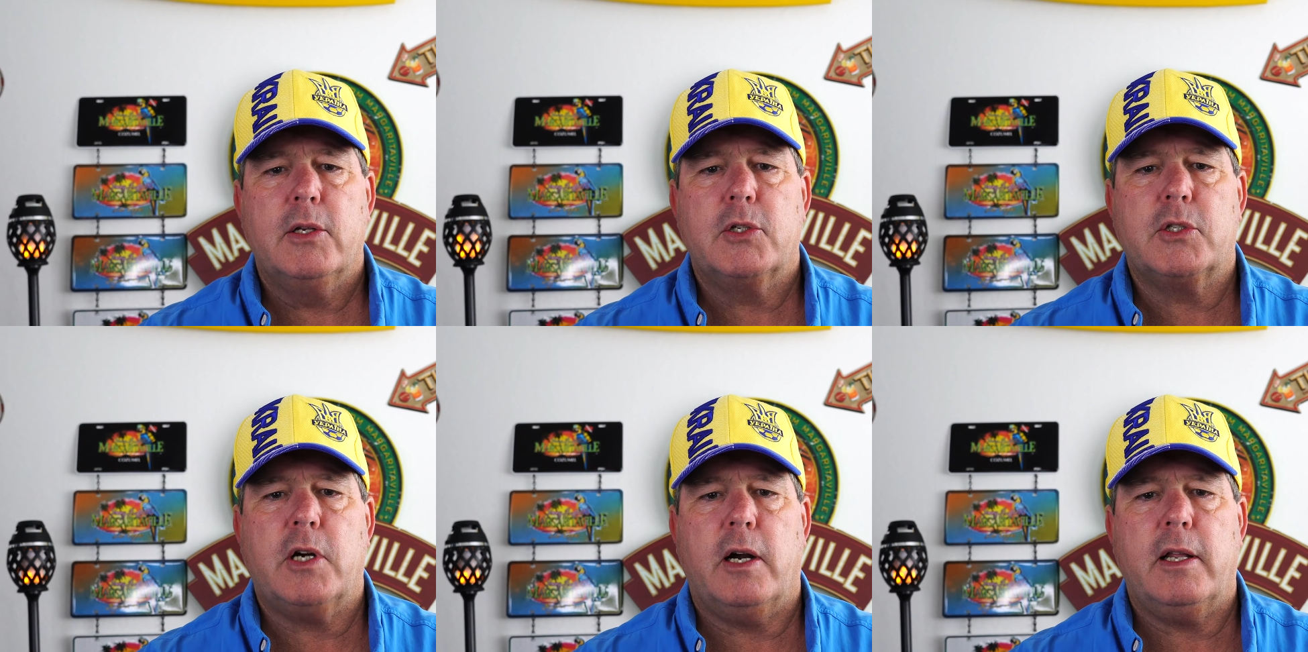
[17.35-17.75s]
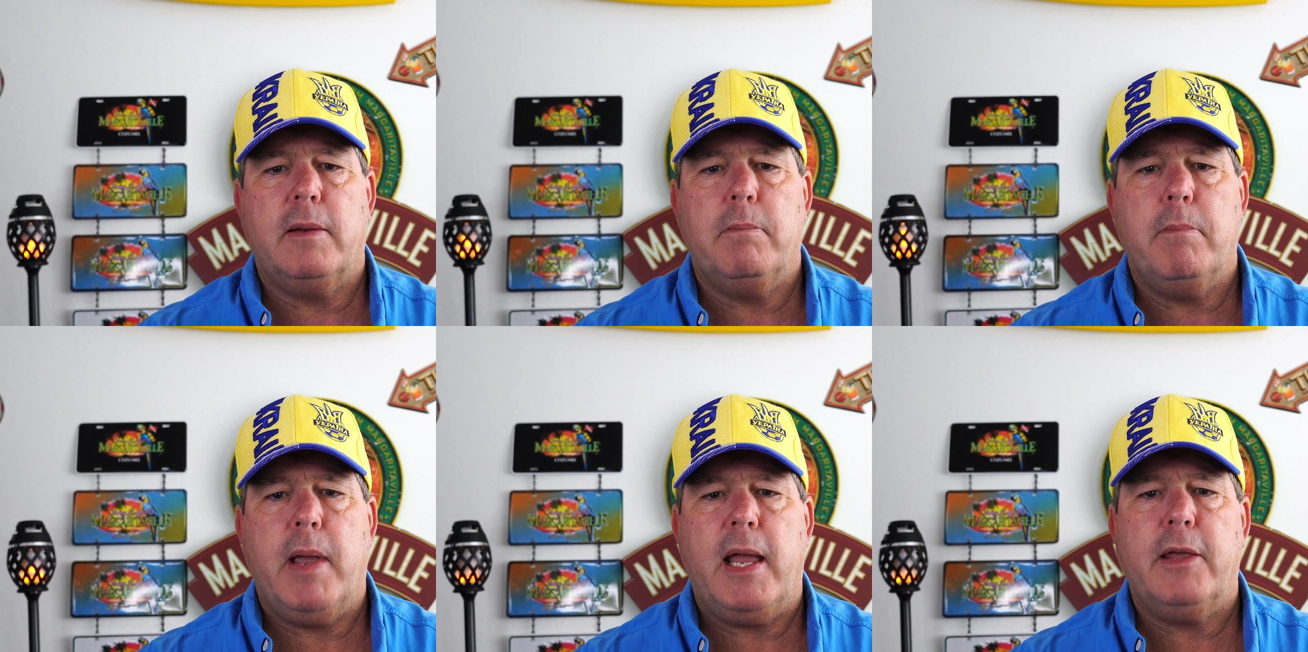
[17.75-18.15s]

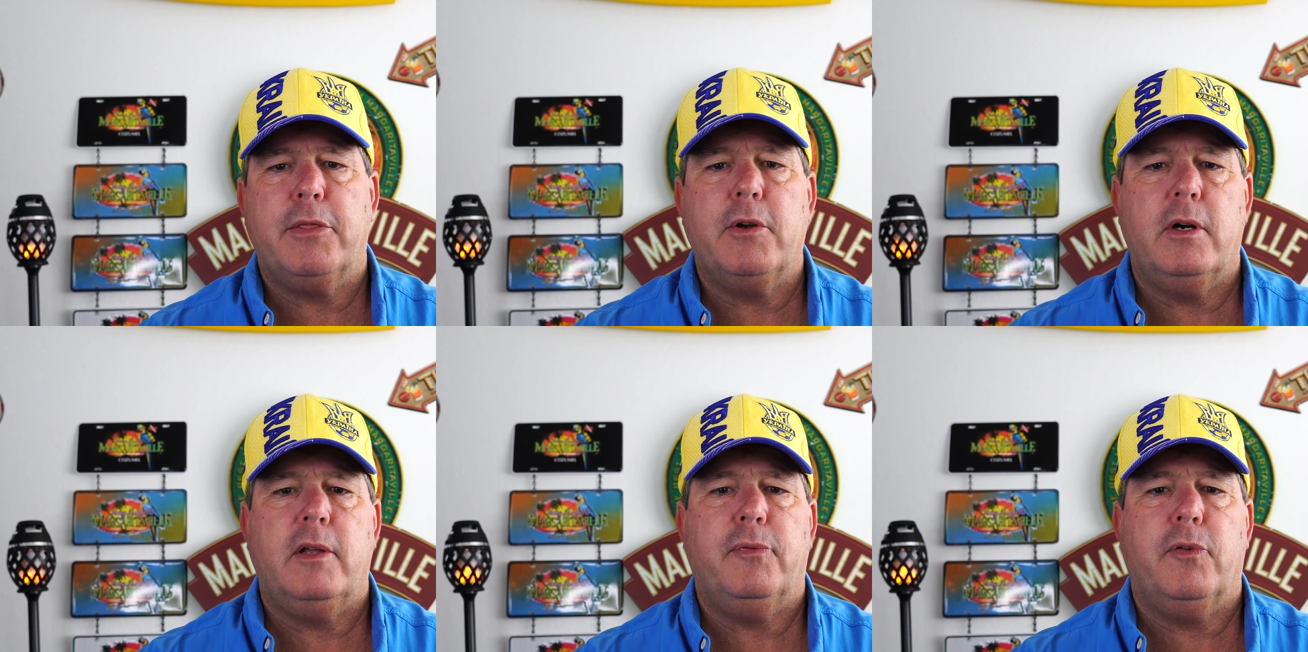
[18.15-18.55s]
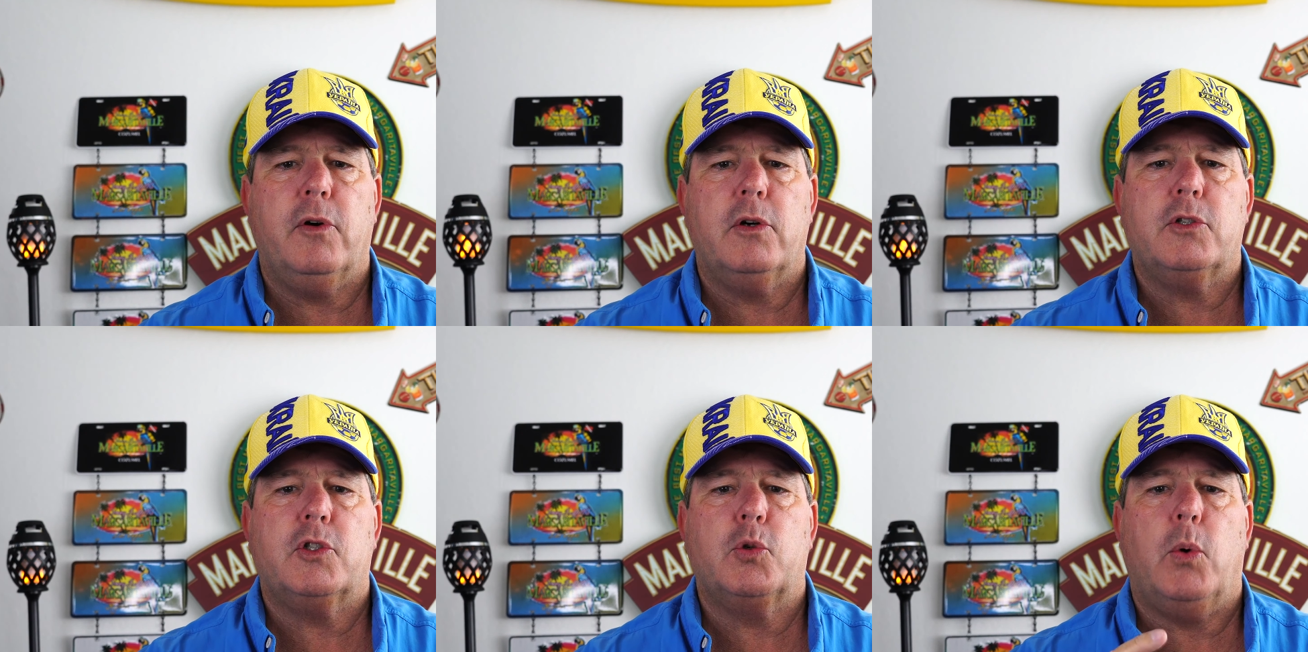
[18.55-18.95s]
starting May
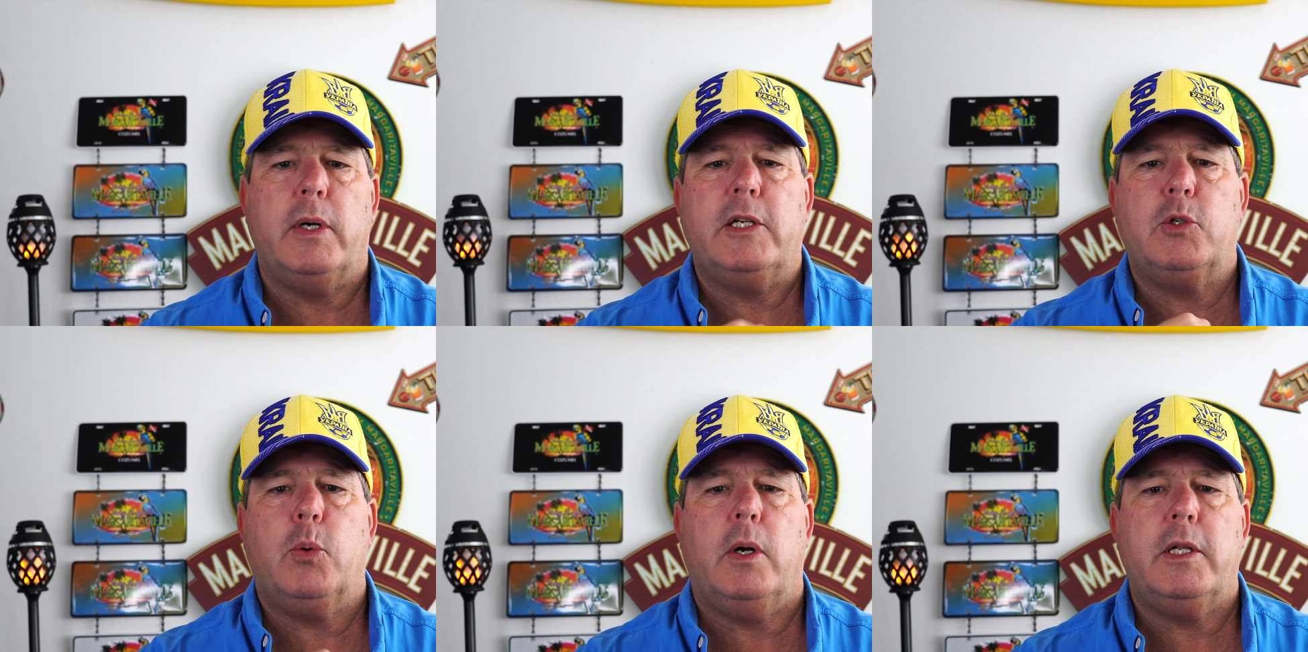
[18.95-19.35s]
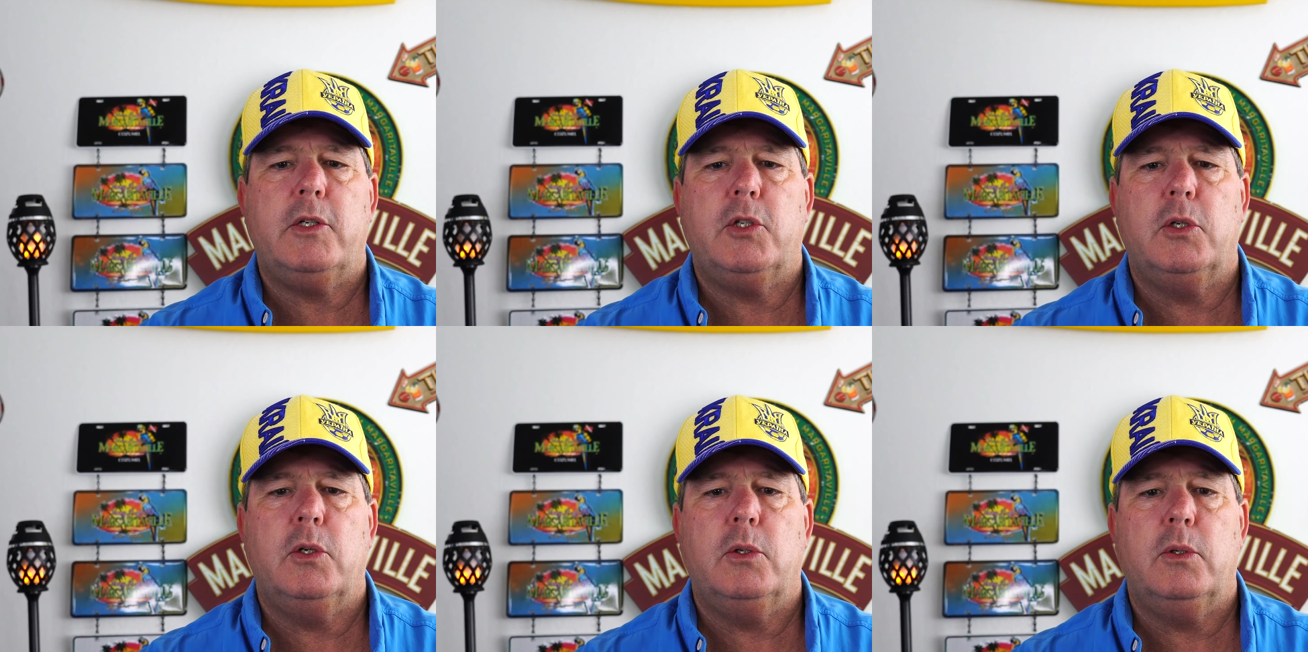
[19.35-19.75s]
31st,
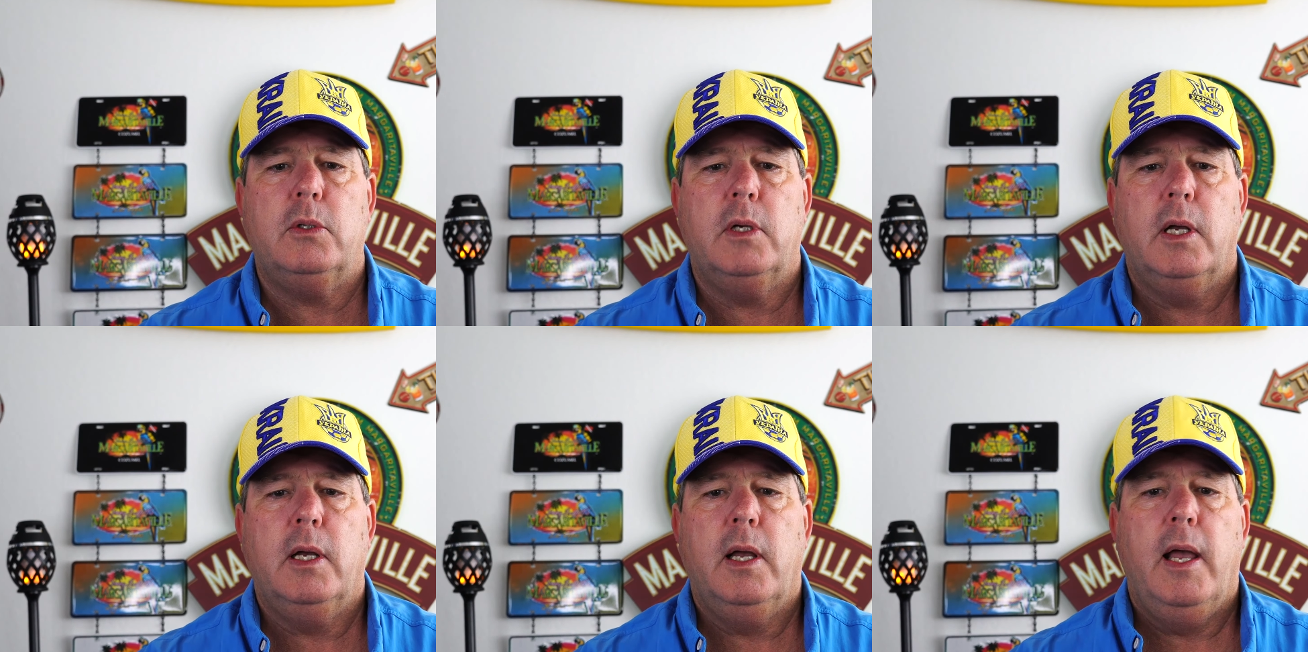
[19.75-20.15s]
2022